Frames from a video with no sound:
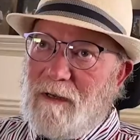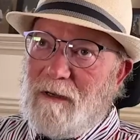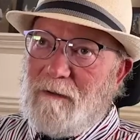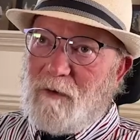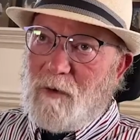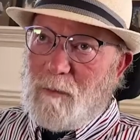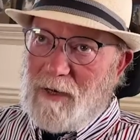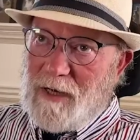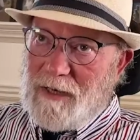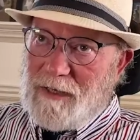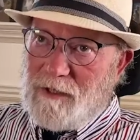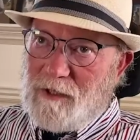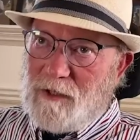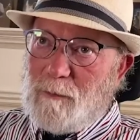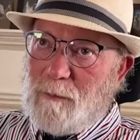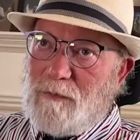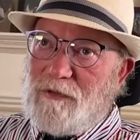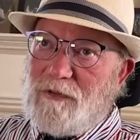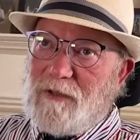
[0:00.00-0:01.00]
for my
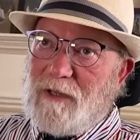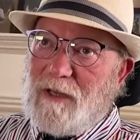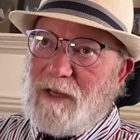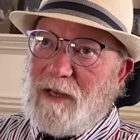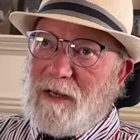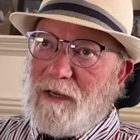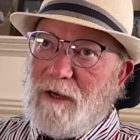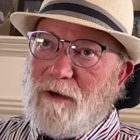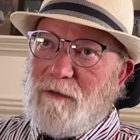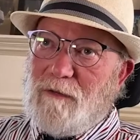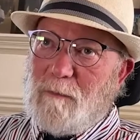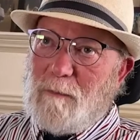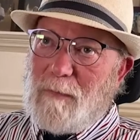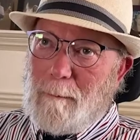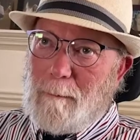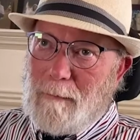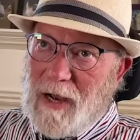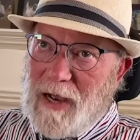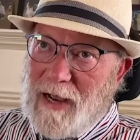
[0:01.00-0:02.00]
hips. I go for
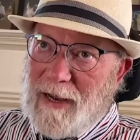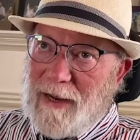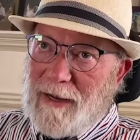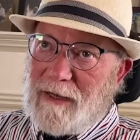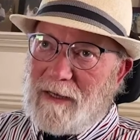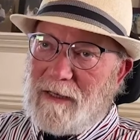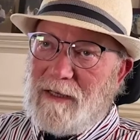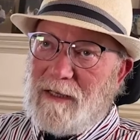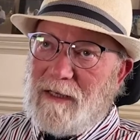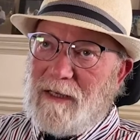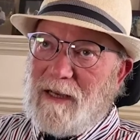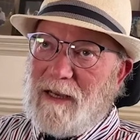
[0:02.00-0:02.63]
my back.